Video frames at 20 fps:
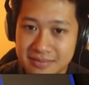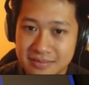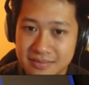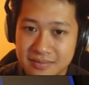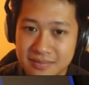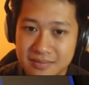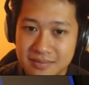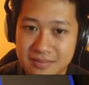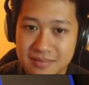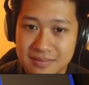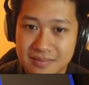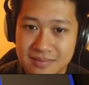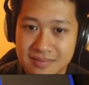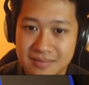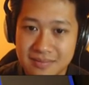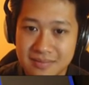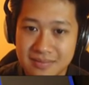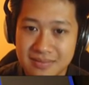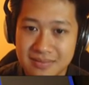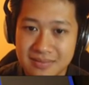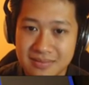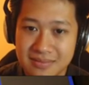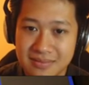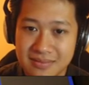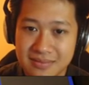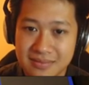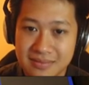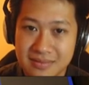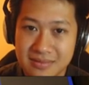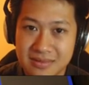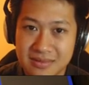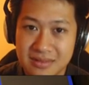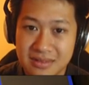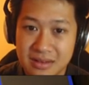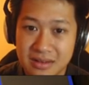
(silence)